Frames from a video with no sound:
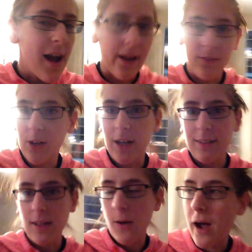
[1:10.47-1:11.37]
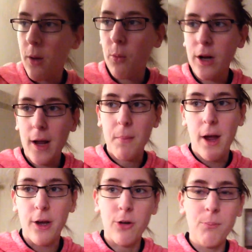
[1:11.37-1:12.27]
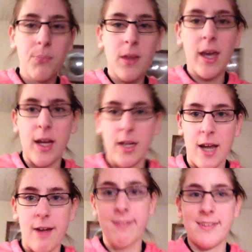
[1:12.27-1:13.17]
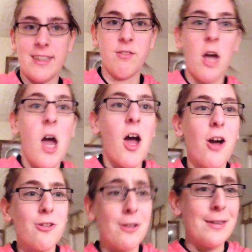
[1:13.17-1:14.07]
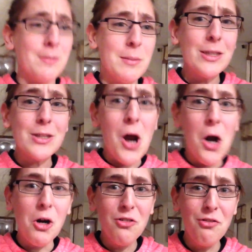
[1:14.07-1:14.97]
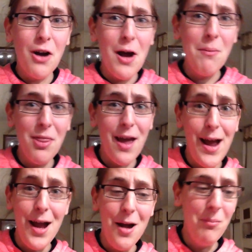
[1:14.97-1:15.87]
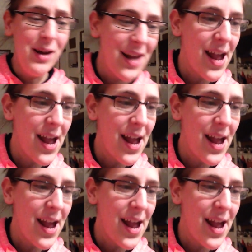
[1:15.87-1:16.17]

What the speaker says: As you guys know, I work at Meijer, and I received a Christmas card from them.